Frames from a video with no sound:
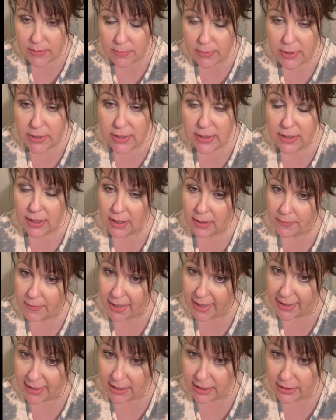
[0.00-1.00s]
We just got it
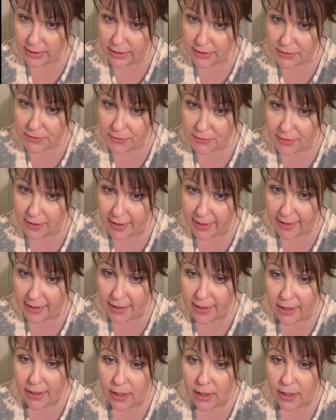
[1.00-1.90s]
back in yesterday.